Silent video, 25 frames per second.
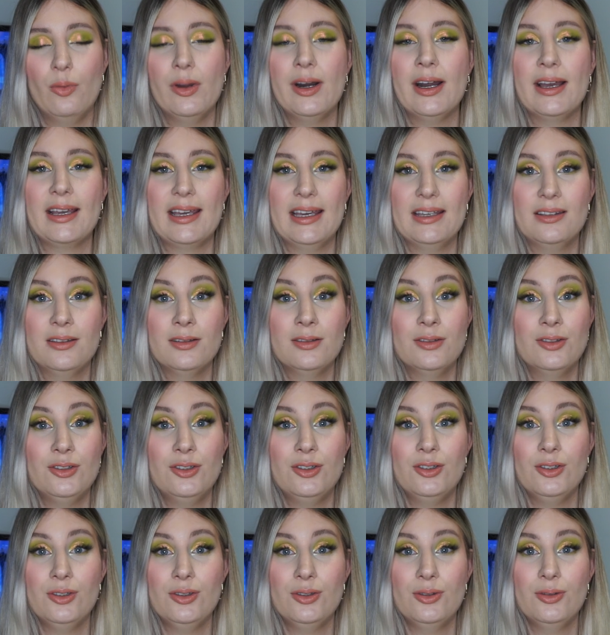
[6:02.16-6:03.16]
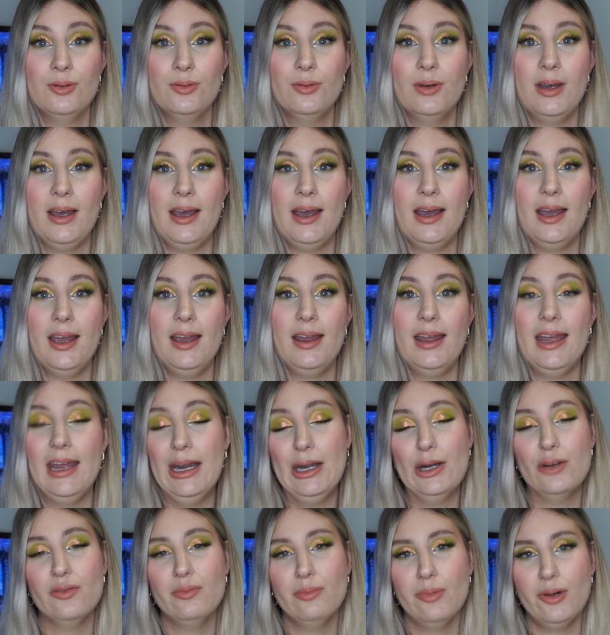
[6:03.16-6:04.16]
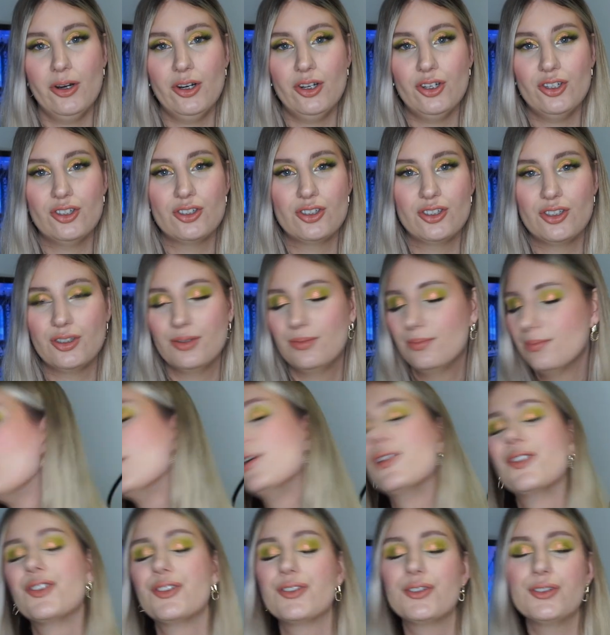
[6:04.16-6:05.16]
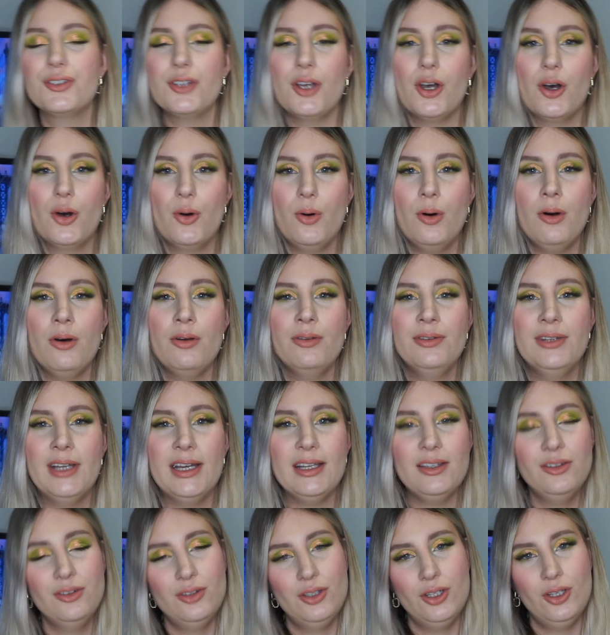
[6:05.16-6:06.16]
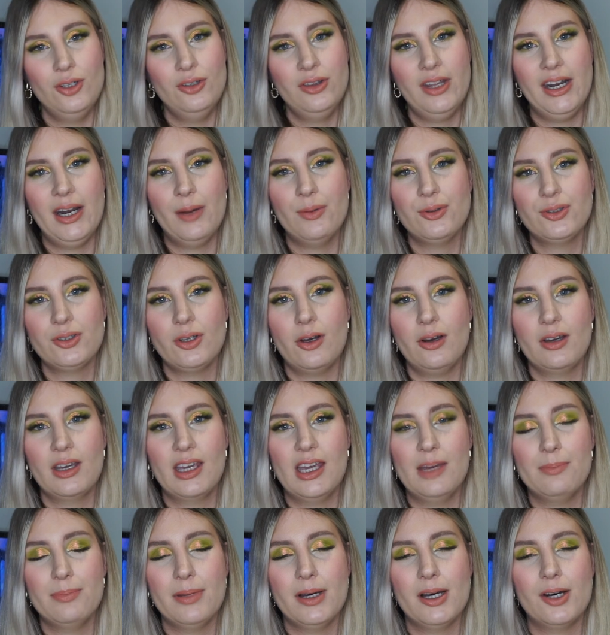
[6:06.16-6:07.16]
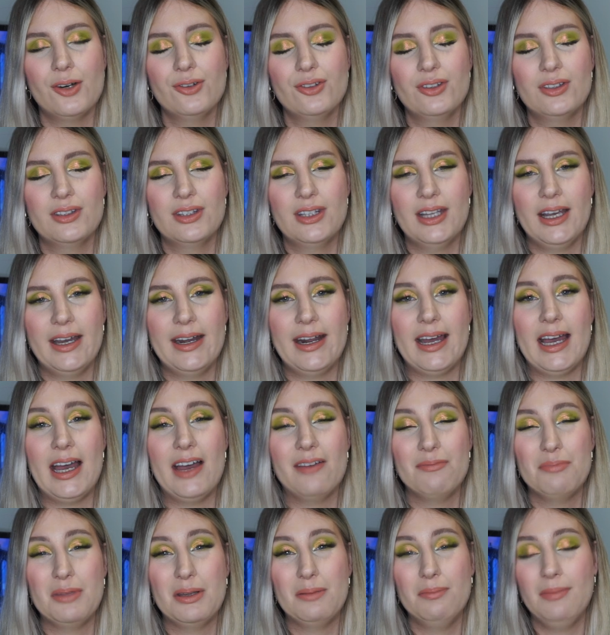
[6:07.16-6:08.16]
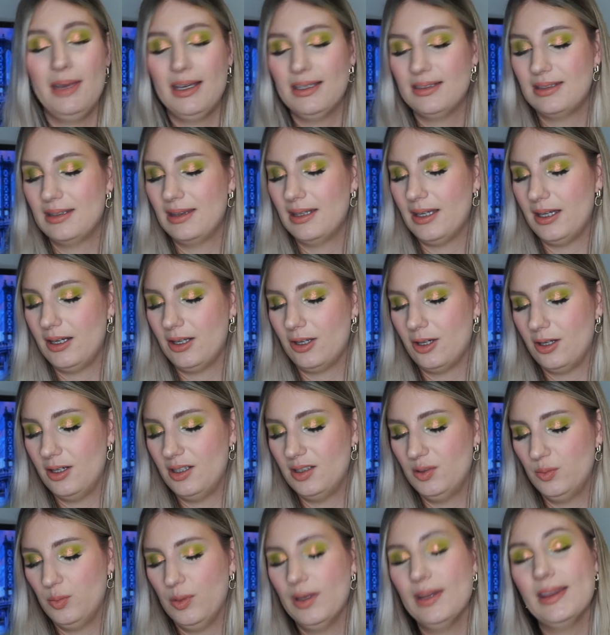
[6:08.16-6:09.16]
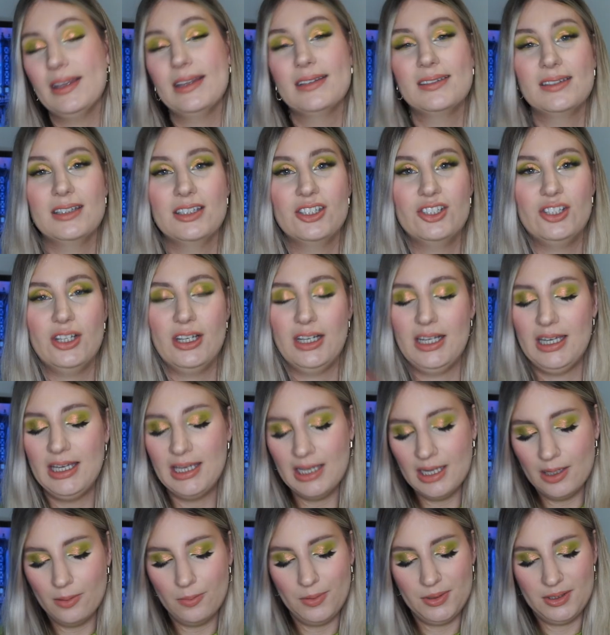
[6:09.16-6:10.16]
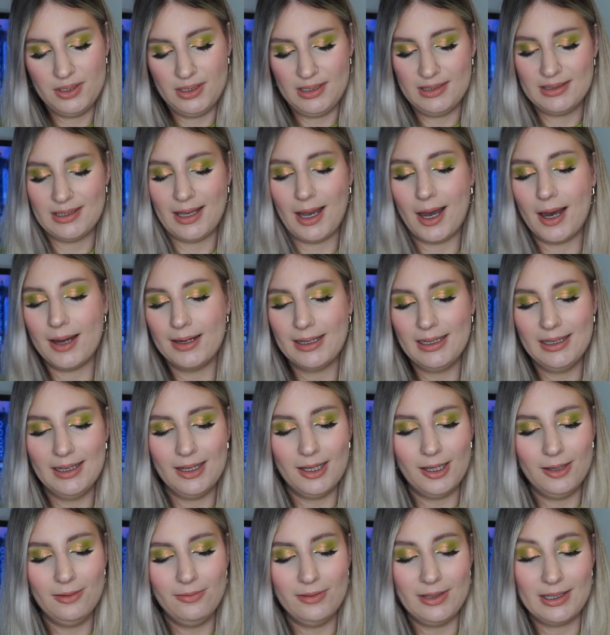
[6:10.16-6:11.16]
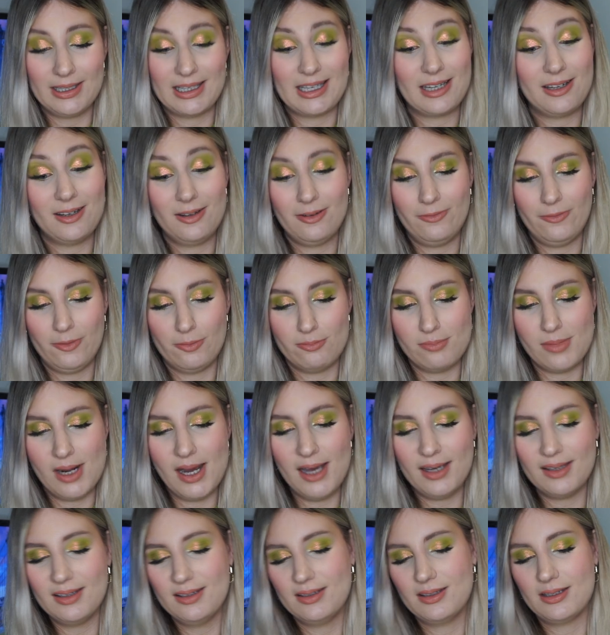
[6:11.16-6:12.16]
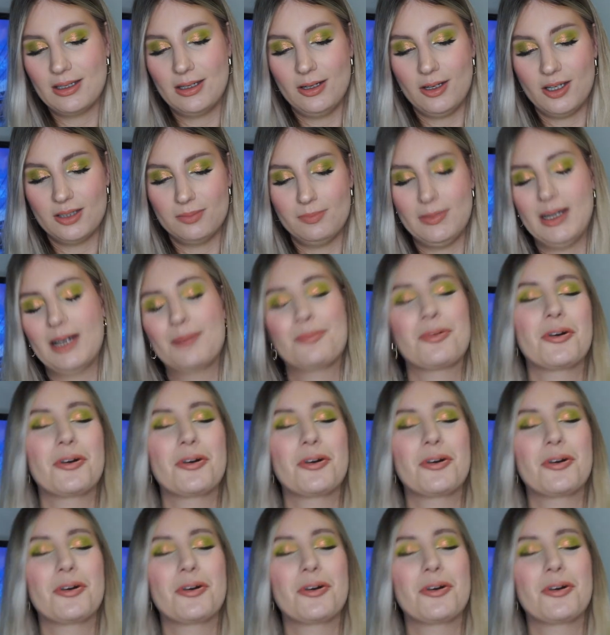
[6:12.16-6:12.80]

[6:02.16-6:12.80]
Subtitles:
when I get to end of March. So that nude that I was talking about that I have been mixing the other colors with is this shade here, which is Honey Love, again from MAC. This is the last MAC